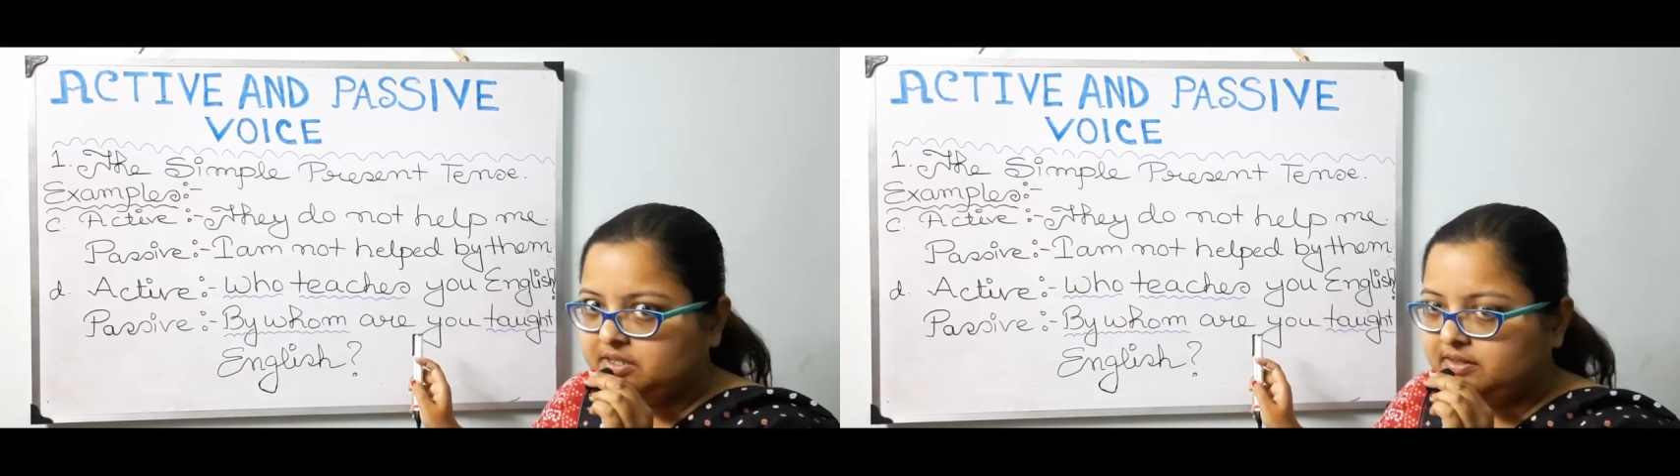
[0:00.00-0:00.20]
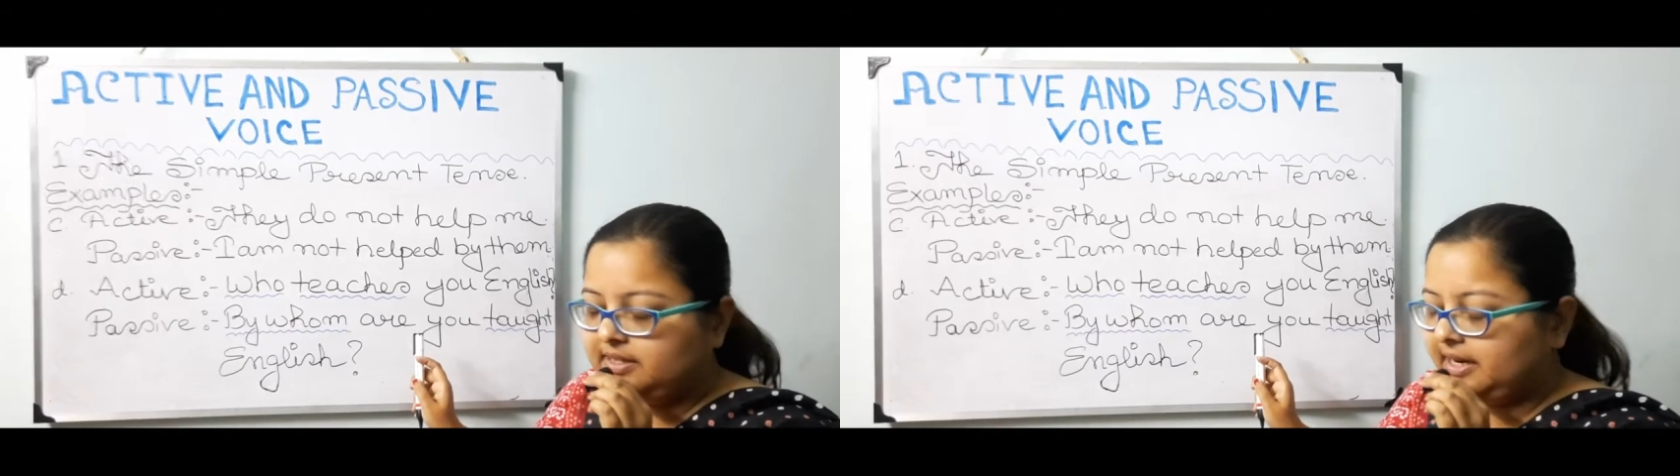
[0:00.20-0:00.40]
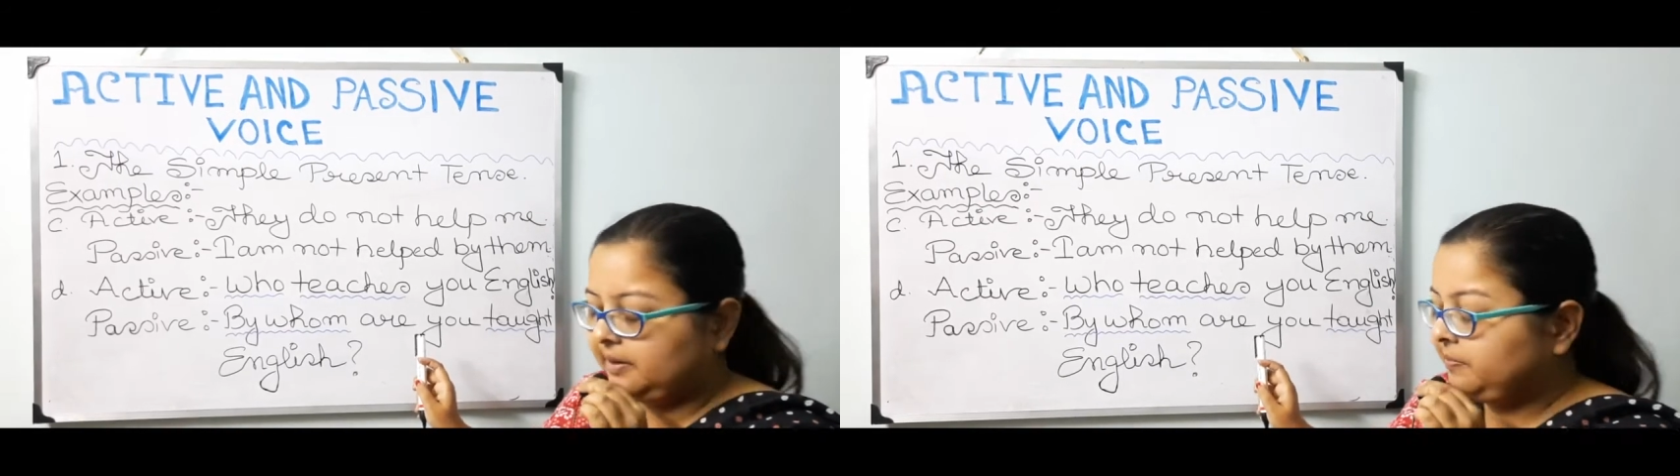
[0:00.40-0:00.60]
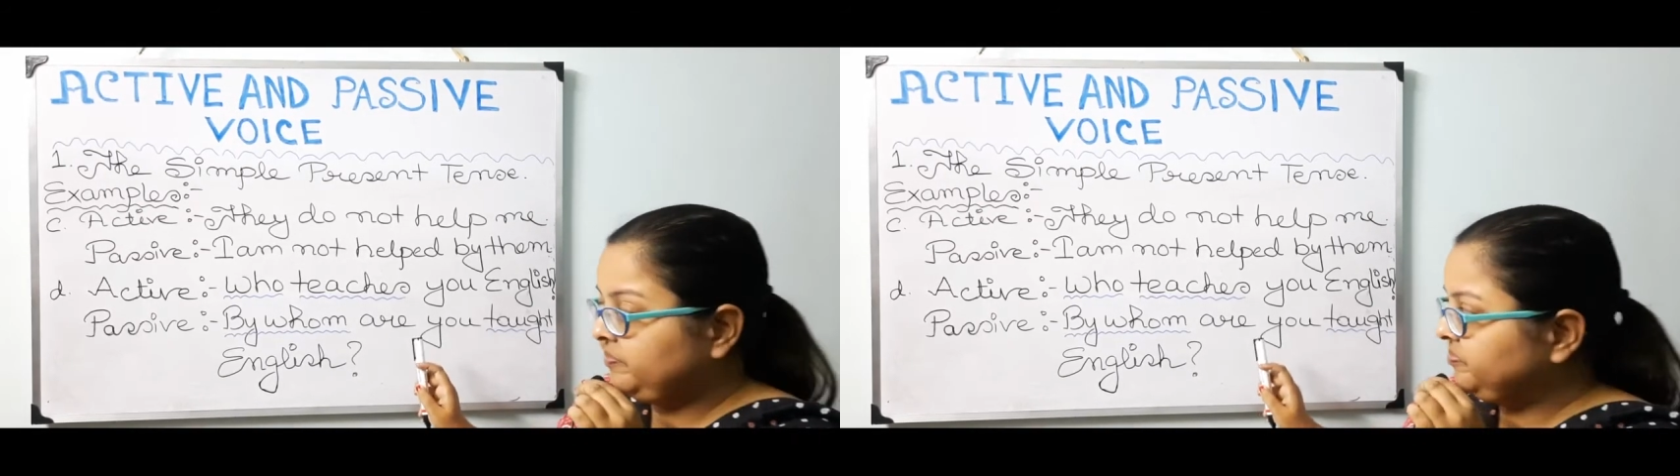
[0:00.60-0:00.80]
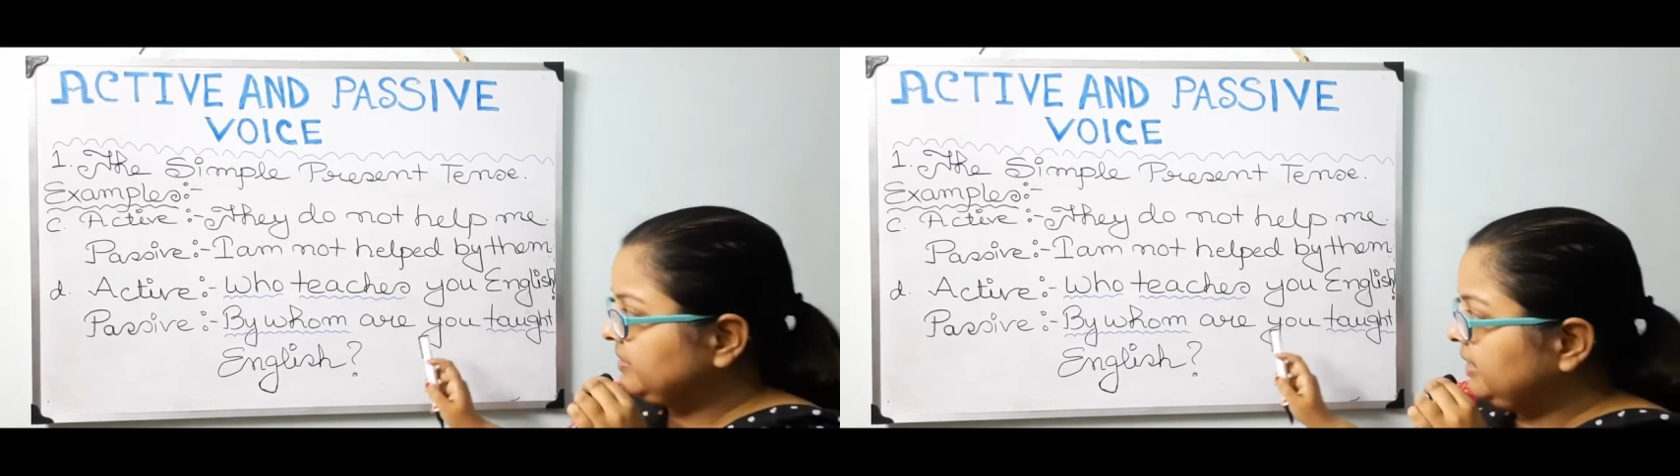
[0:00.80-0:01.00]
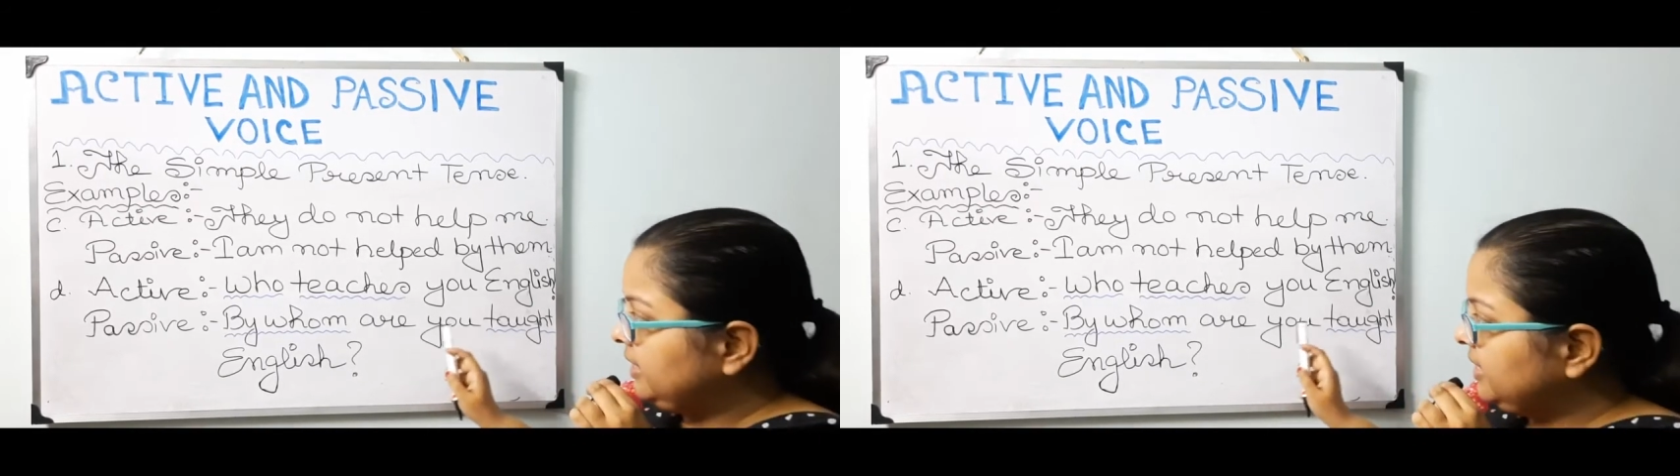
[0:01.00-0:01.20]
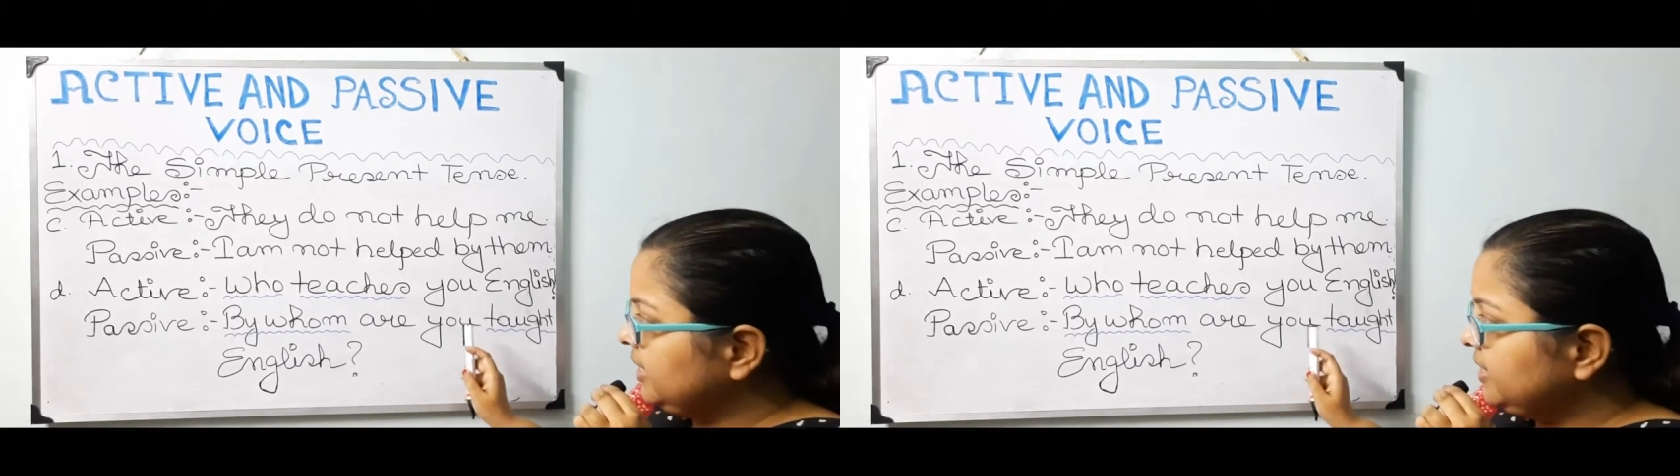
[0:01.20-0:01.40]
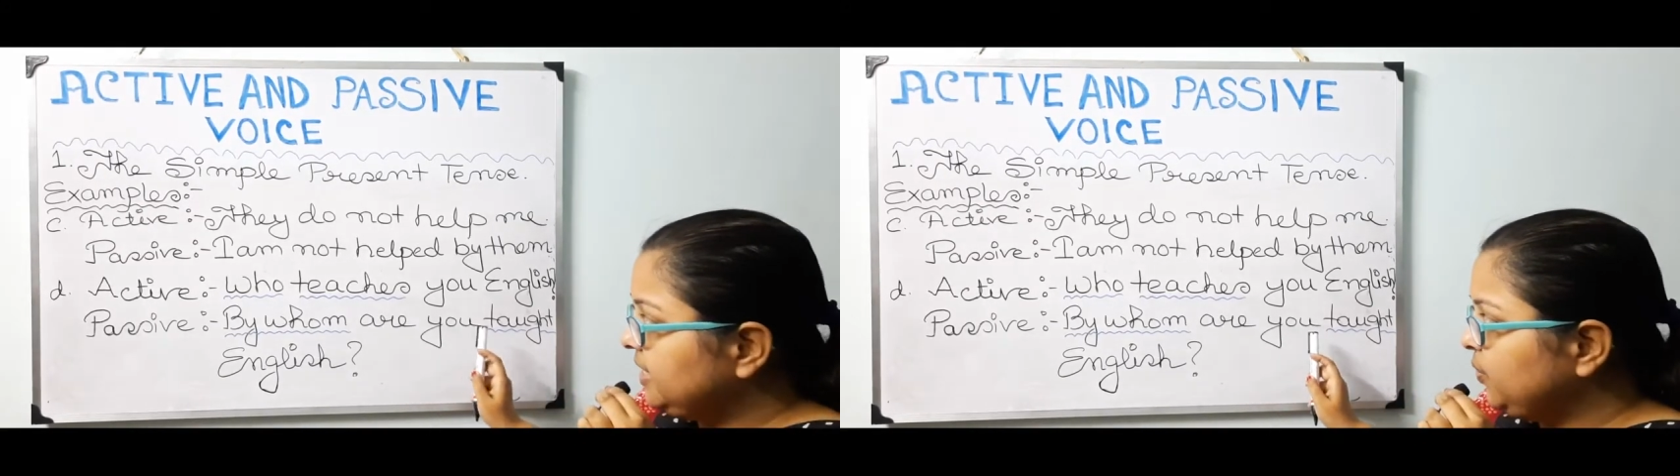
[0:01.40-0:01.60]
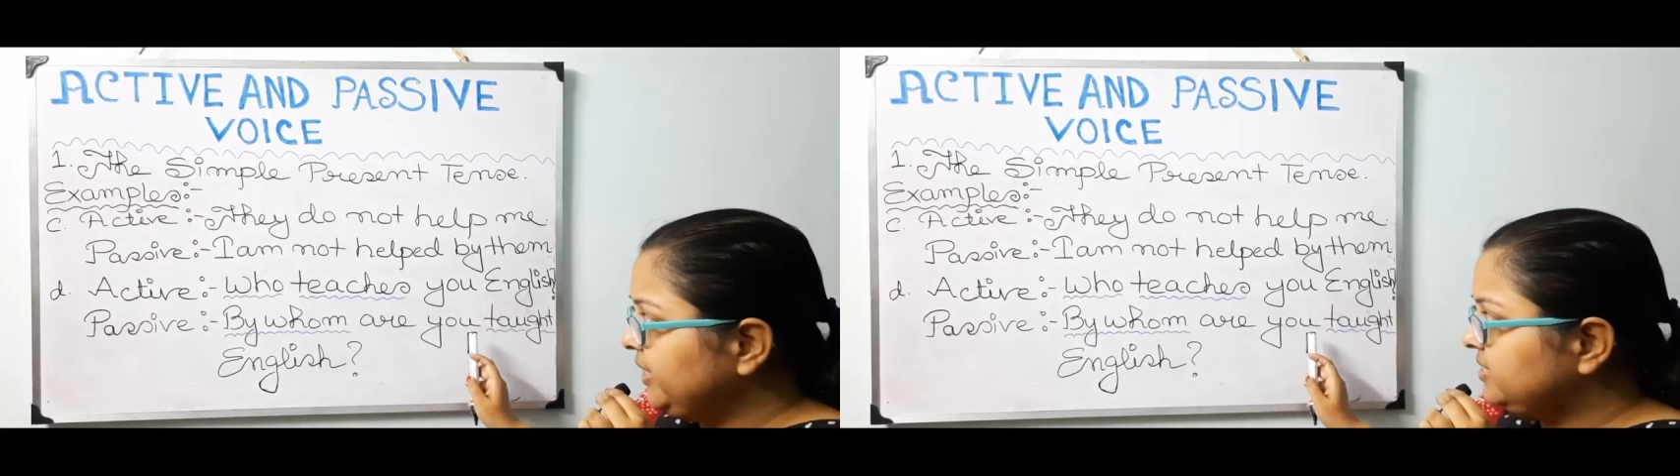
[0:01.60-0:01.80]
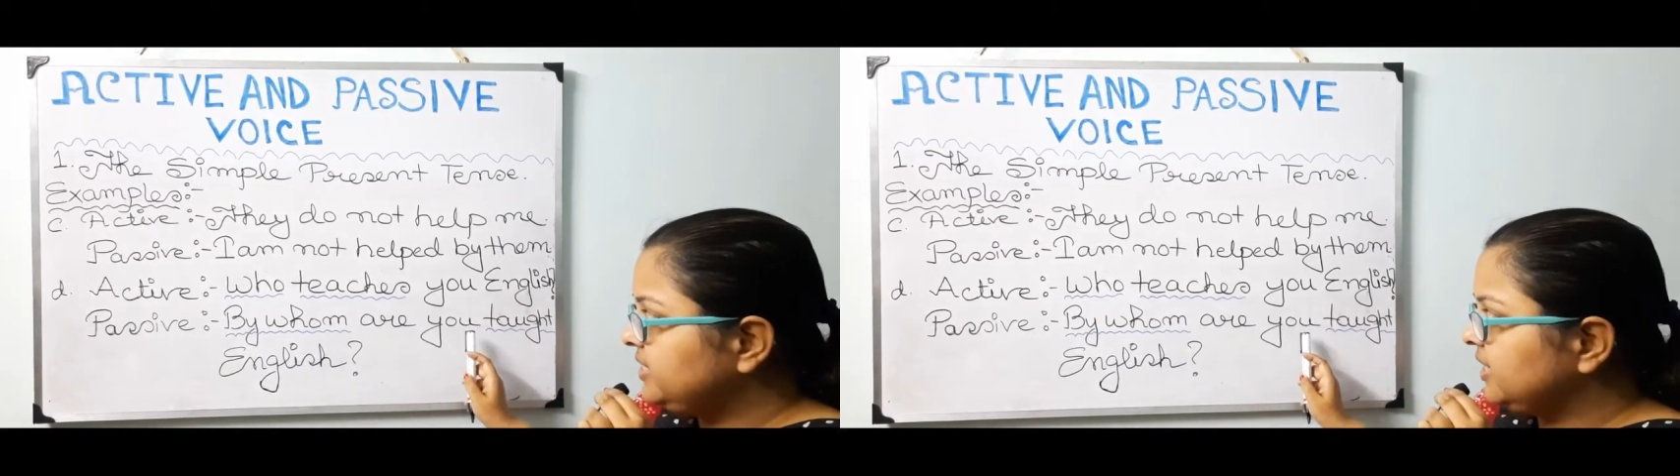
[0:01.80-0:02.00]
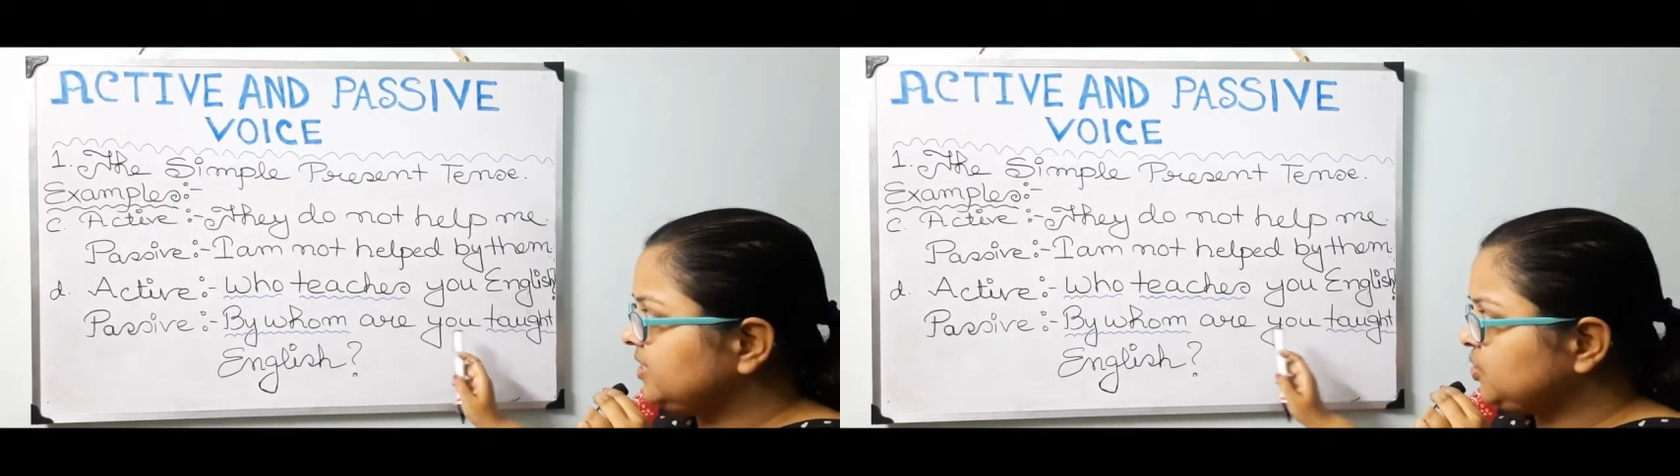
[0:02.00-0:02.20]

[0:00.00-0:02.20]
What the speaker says: Then here you is there,